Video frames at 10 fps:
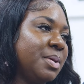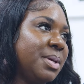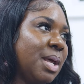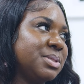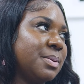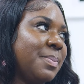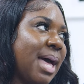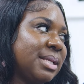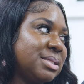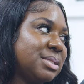Being able to
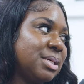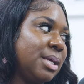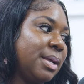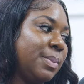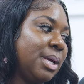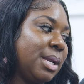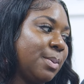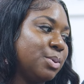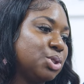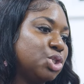balance it and being
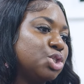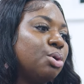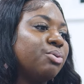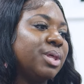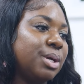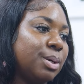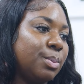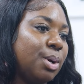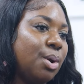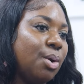able to show
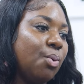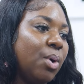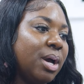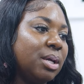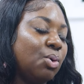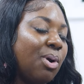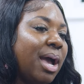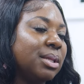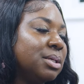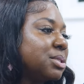them what
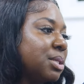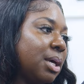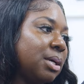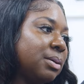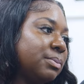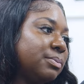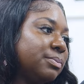grind looks like.